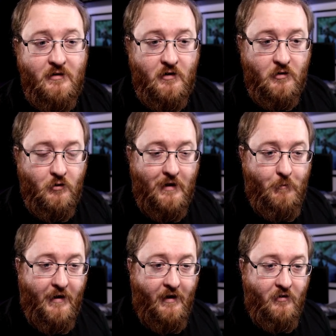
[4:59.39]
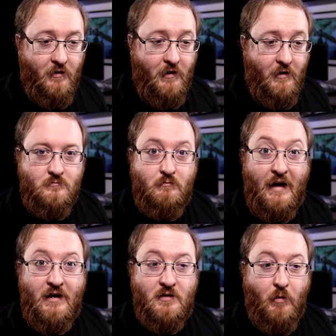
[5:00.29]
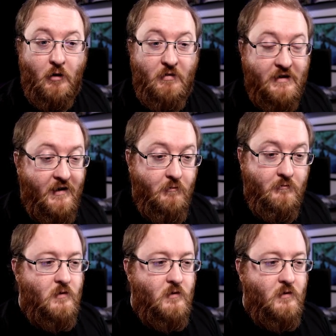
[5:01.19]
You can do that by hitting the minus button beside him.